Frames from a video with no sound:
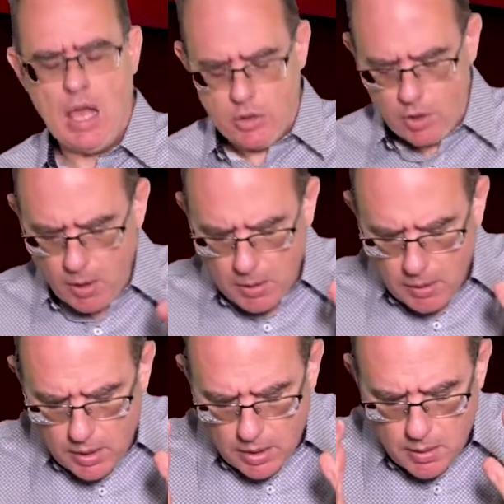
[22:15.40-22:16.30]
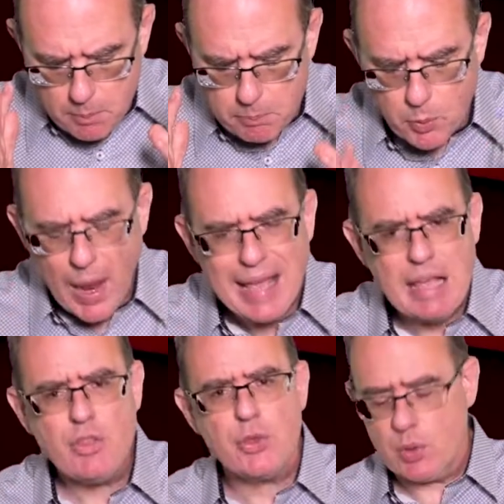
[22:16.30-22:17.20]
You're
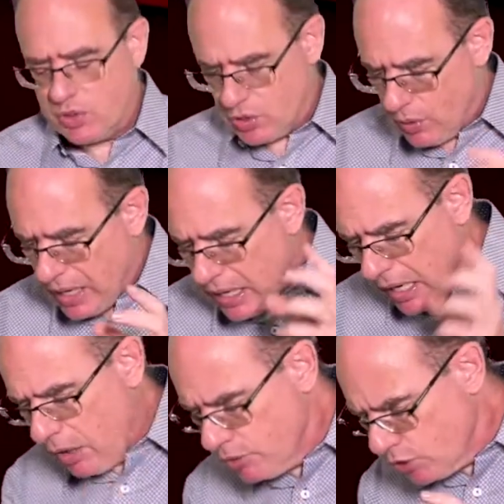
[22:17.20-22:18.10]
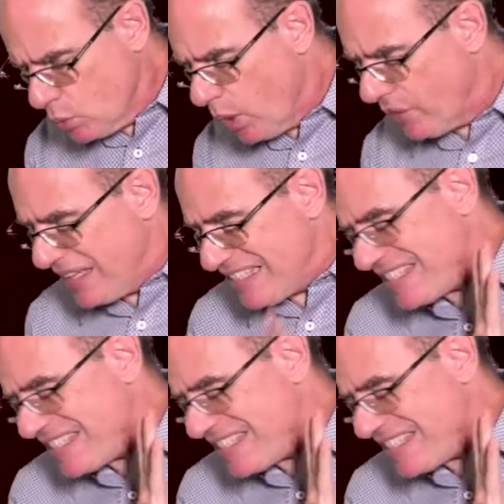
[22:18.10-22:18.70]
breaking through. So here's the one that